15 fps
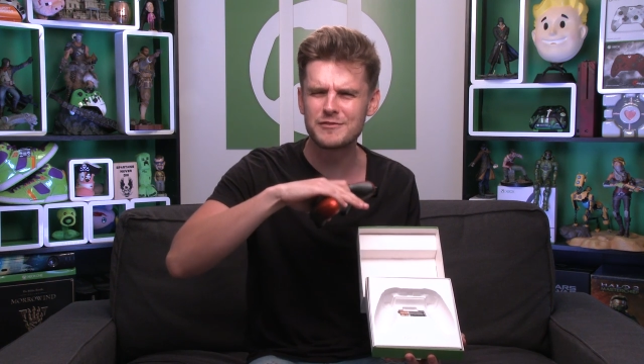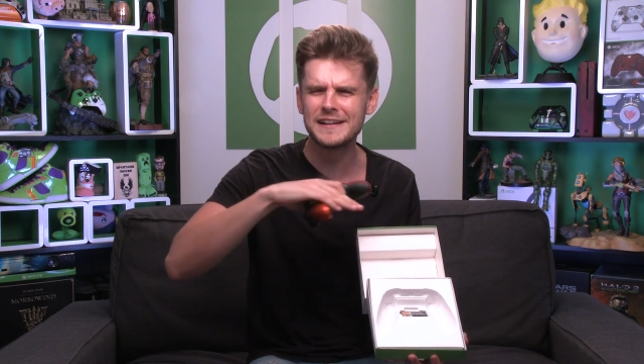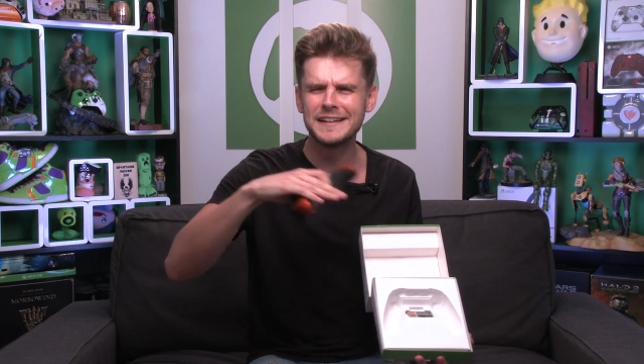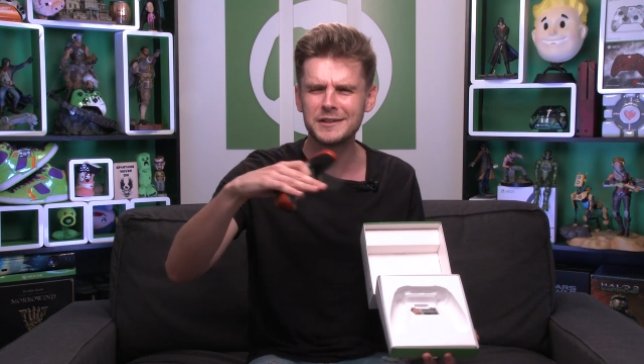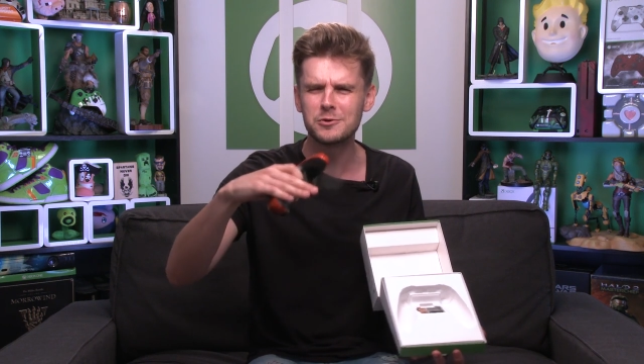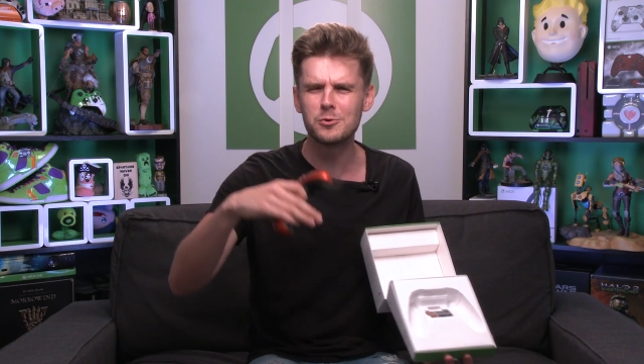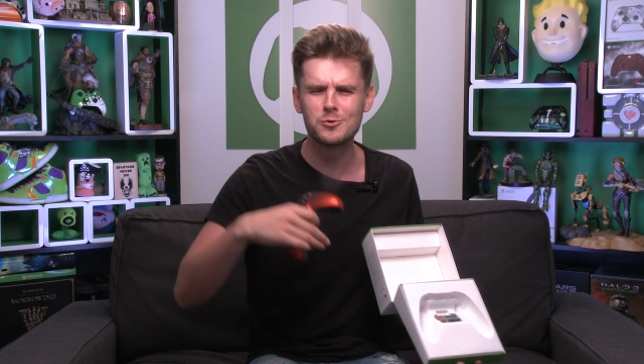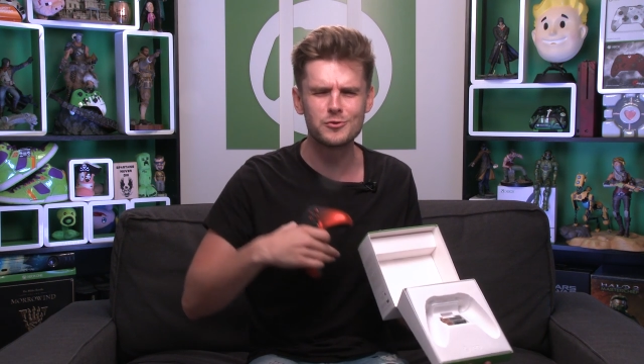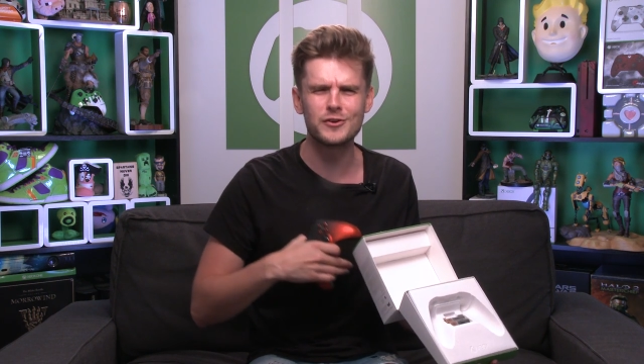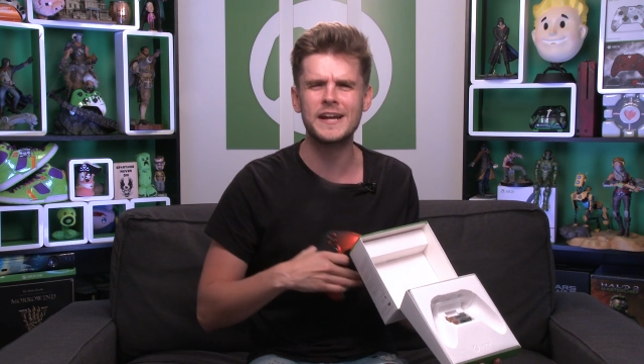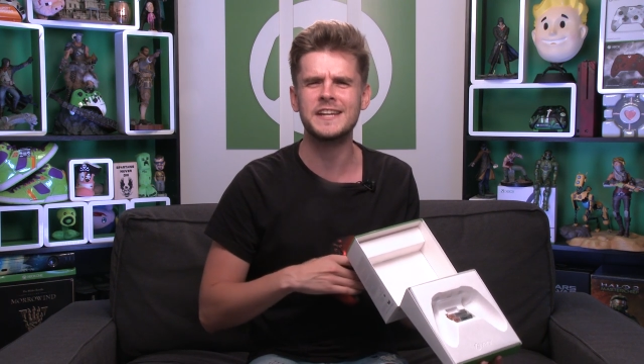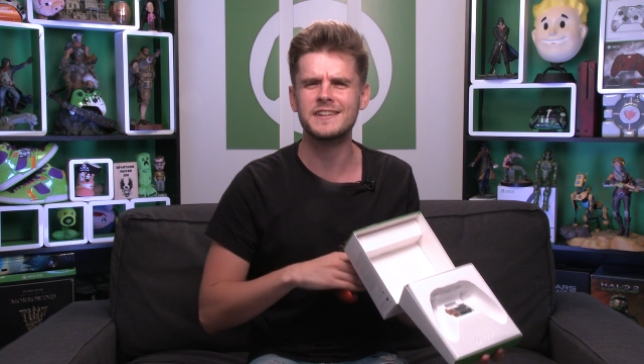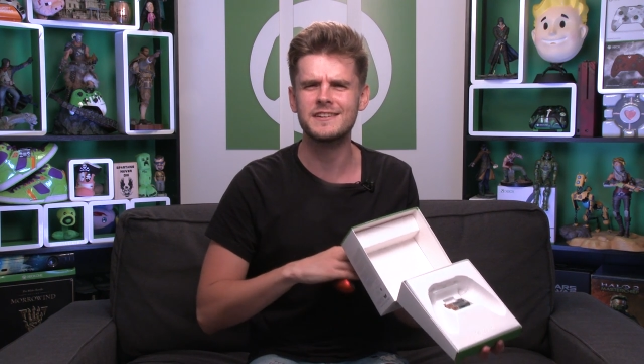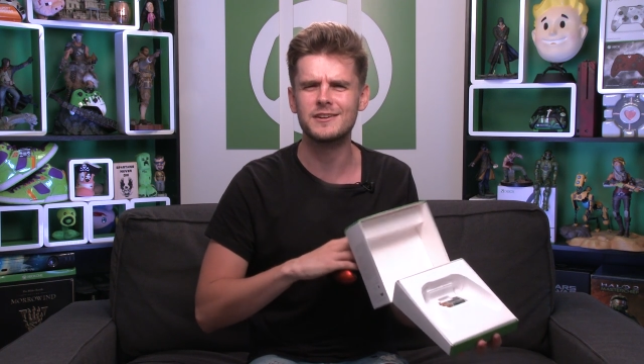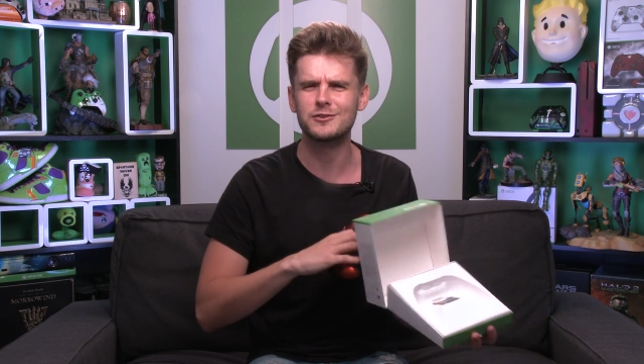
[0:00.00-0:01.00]
really cool
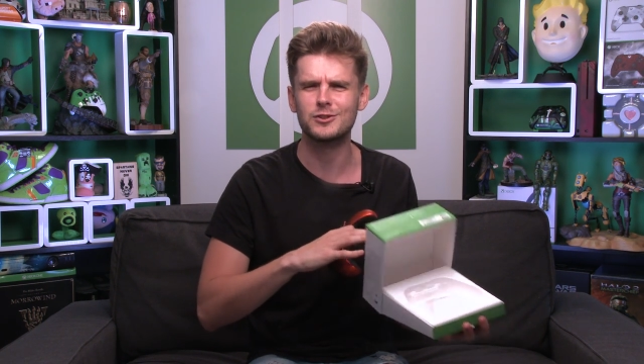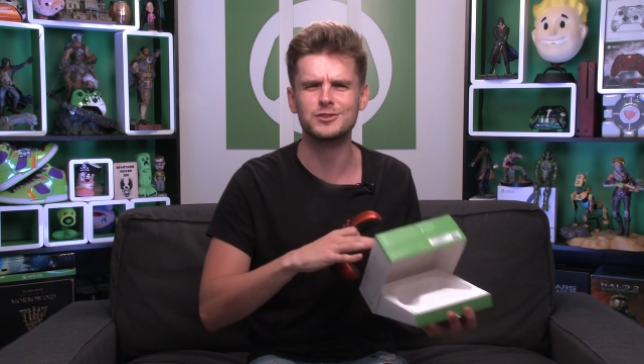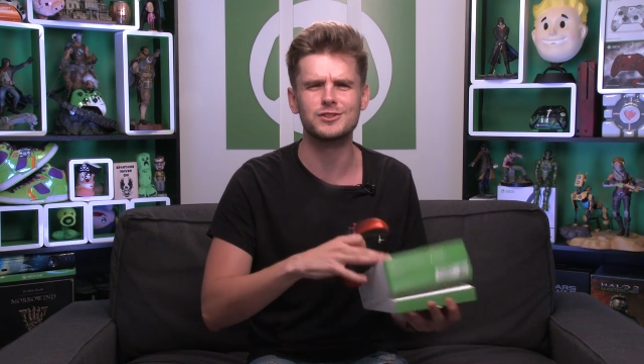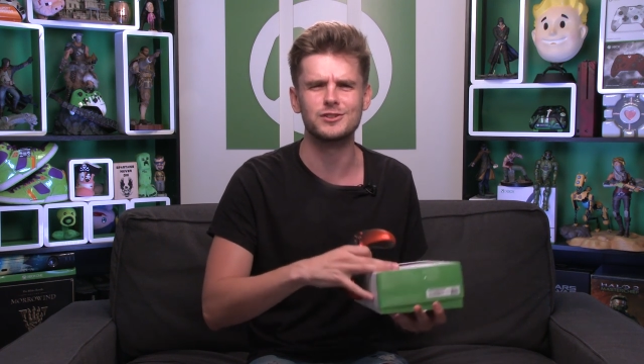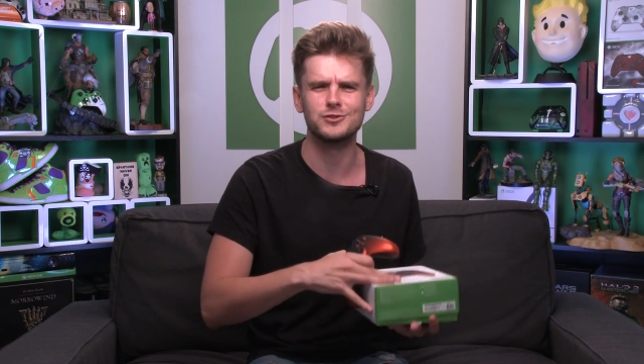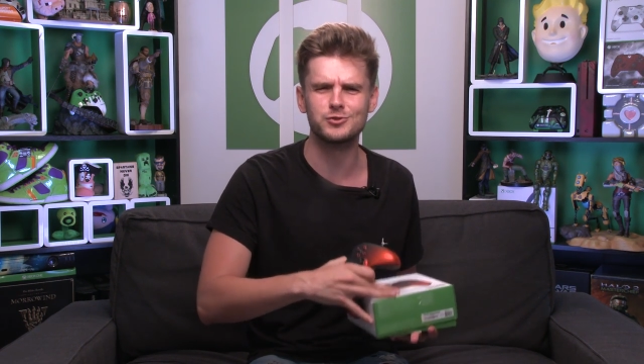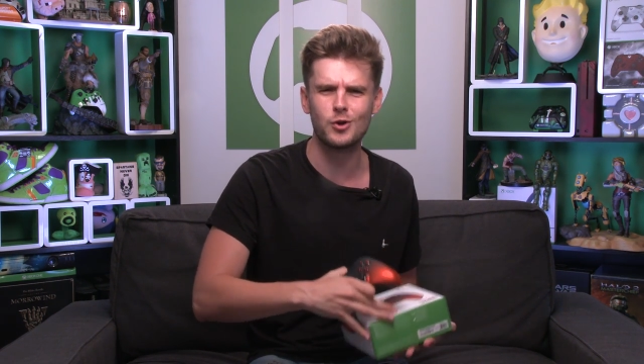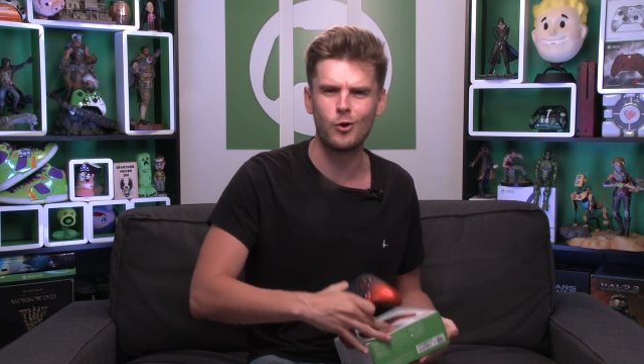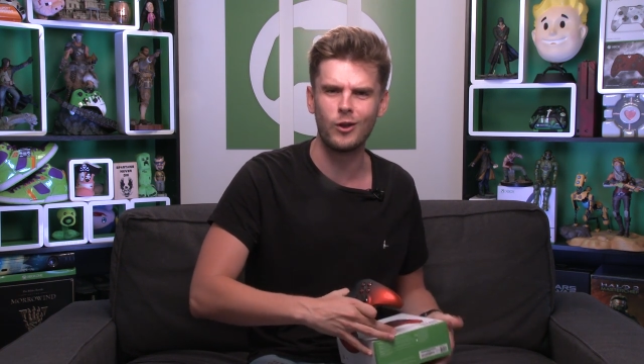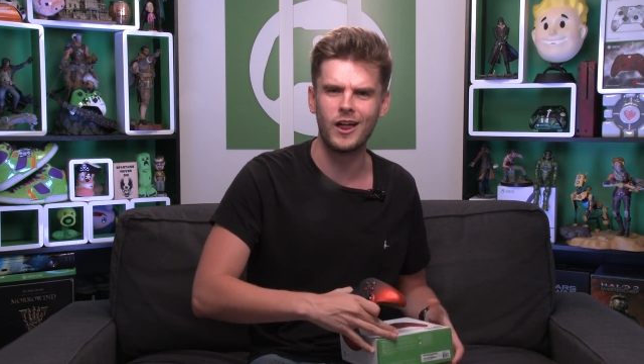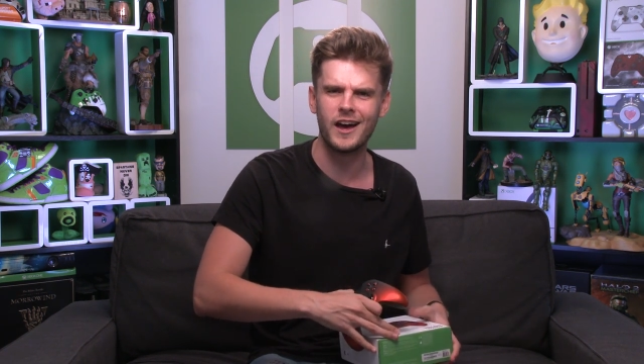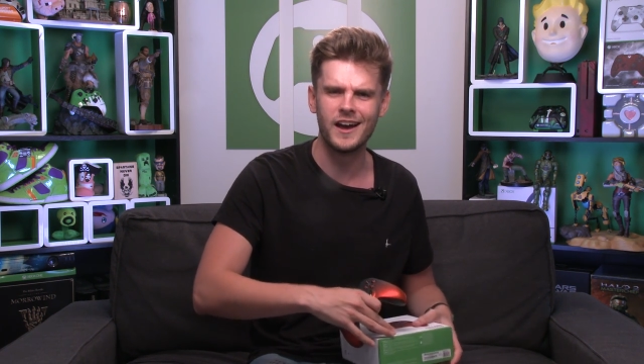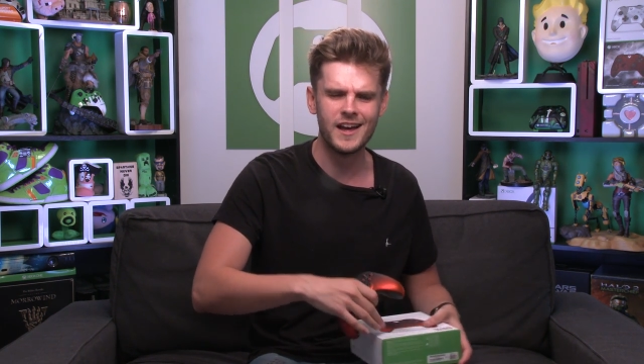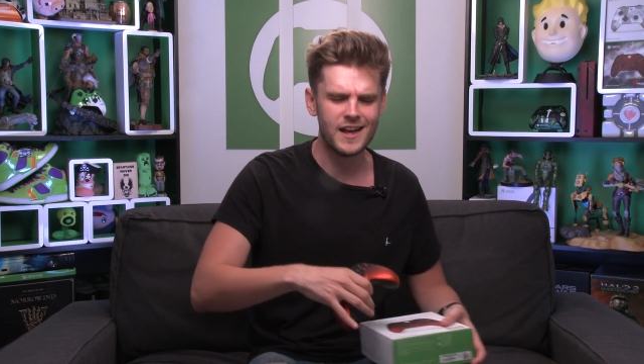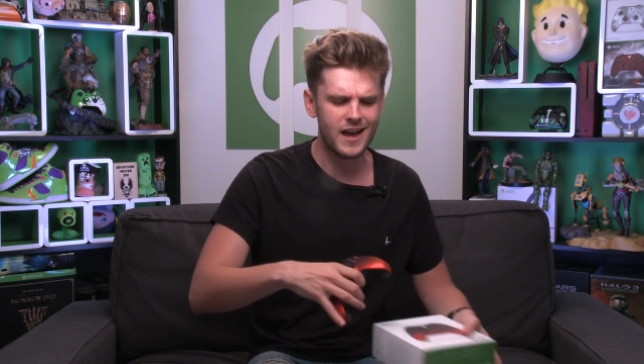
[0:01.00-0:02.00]
gradient across the
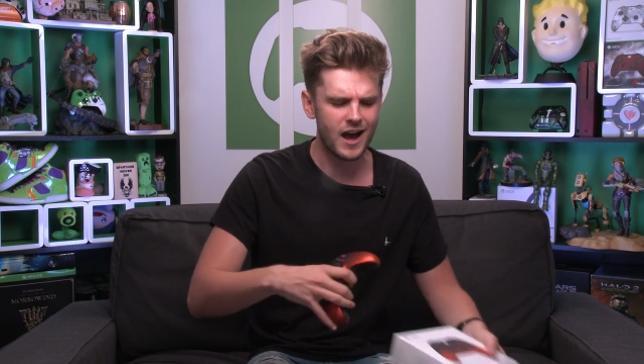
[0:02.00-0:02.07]
controller,